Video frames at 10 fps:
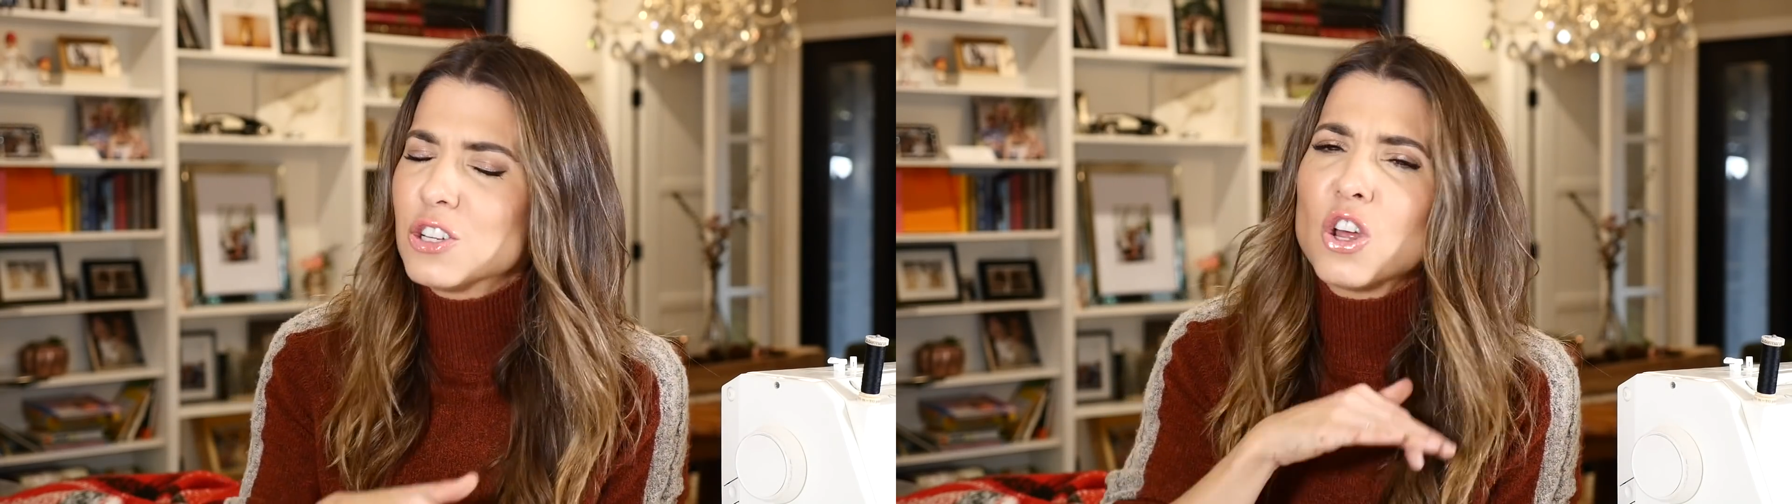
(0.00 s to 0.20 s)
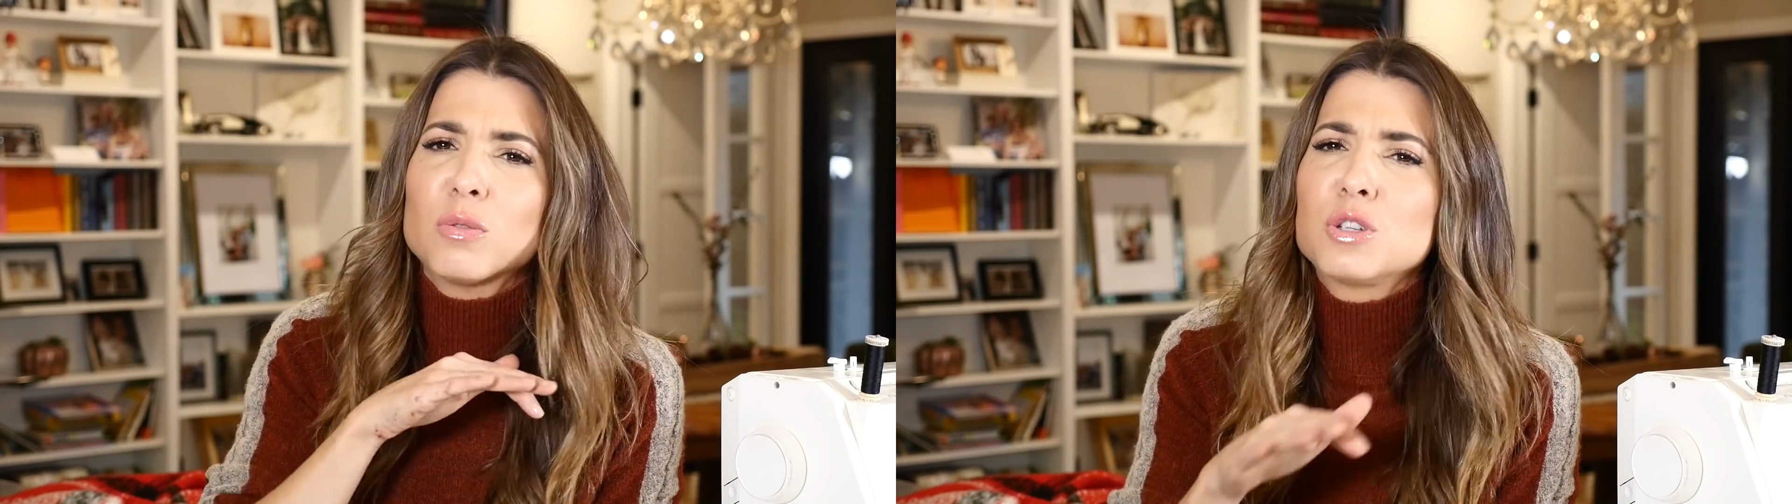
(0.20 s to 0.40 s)
I
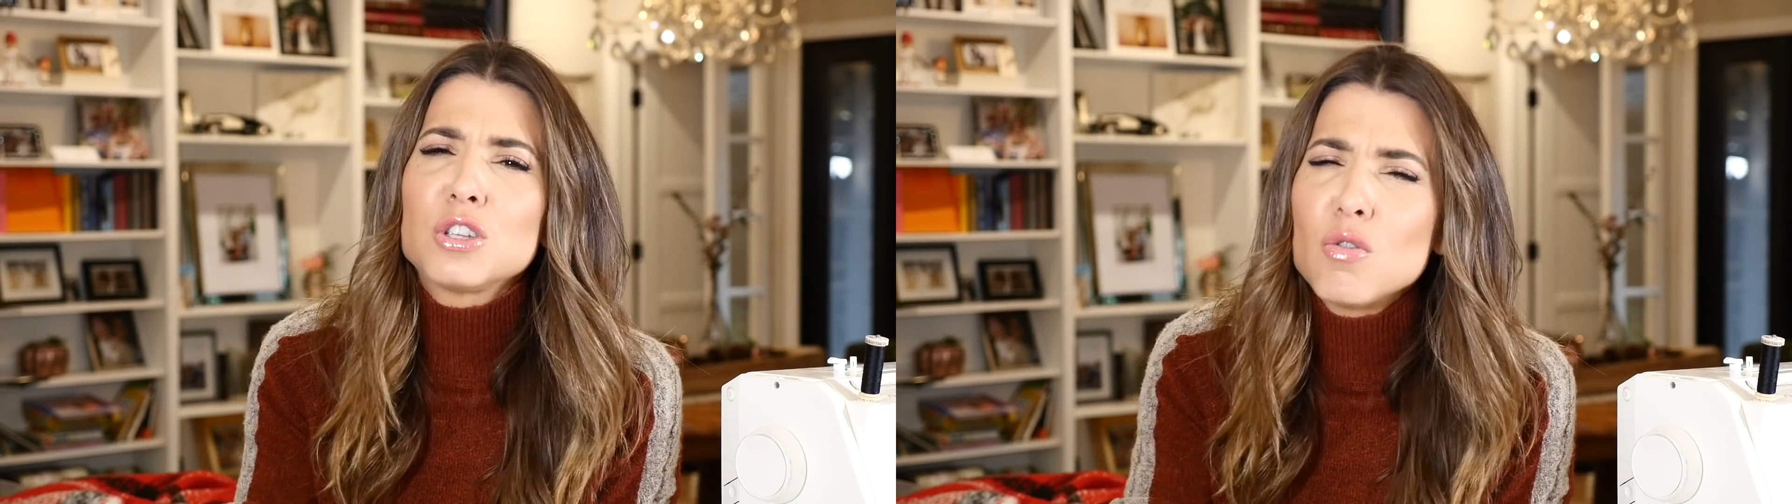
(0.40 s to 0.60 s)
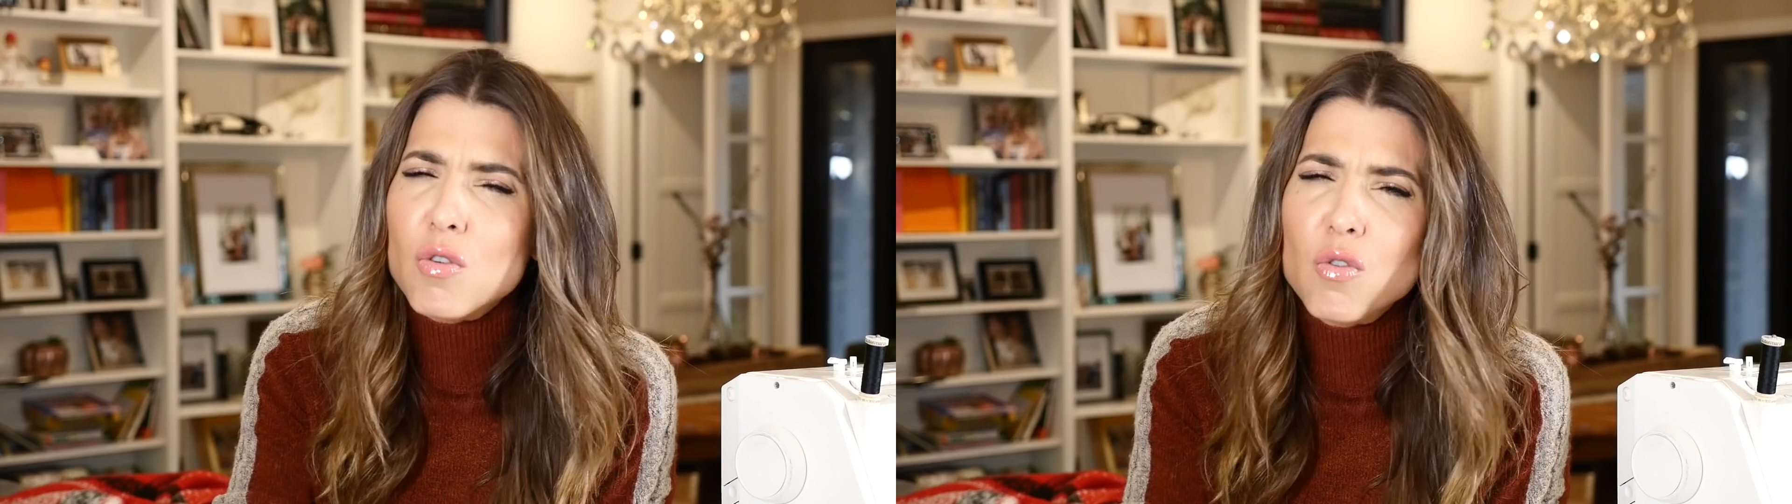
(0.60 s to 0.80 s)
just thought it was
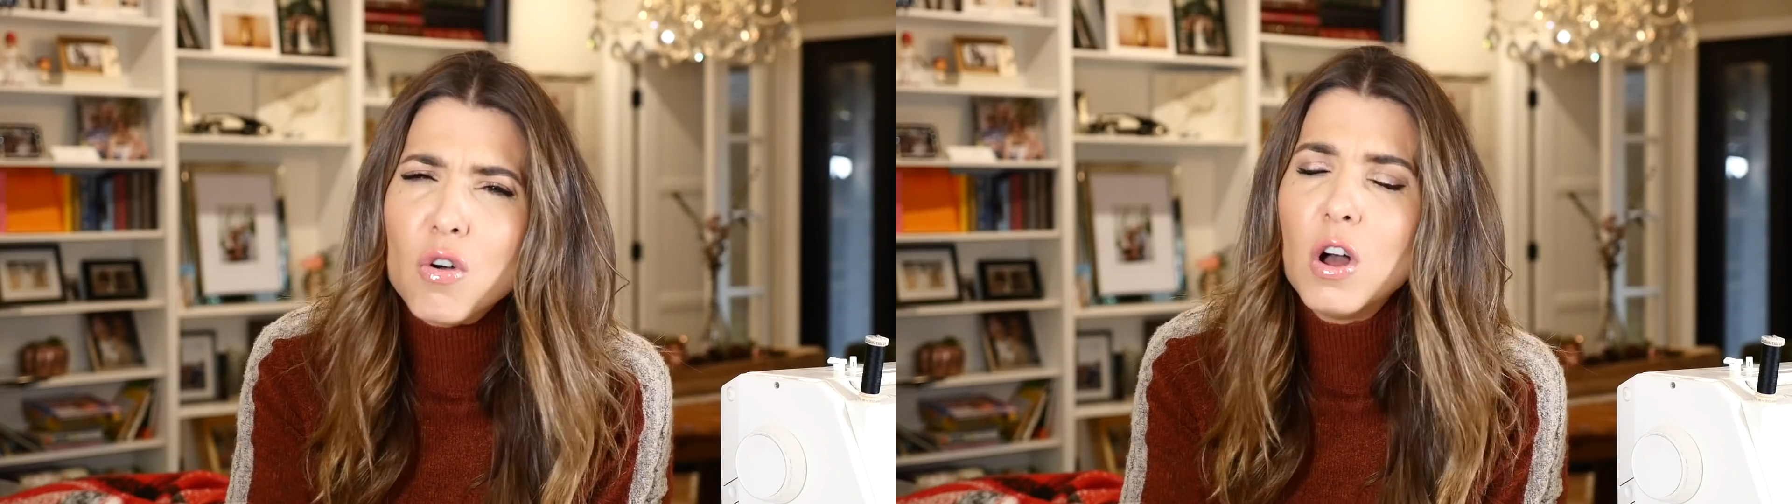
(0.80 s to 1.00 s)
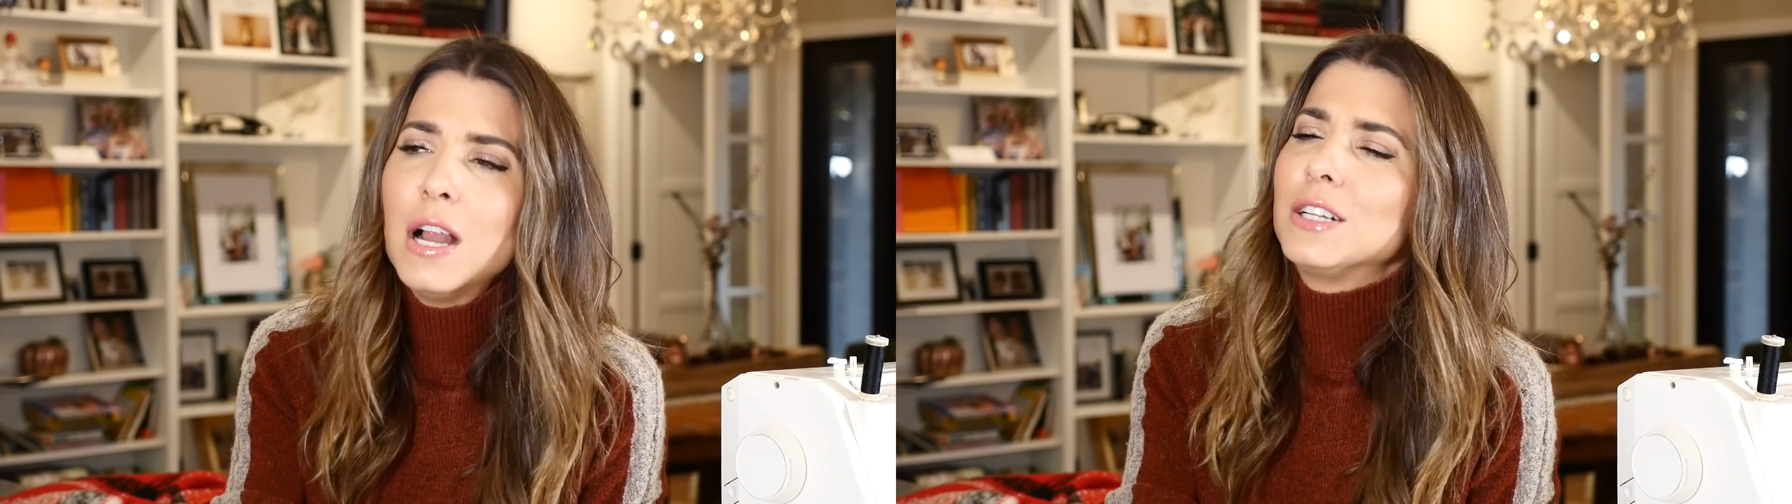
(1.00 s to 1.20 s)
so cool.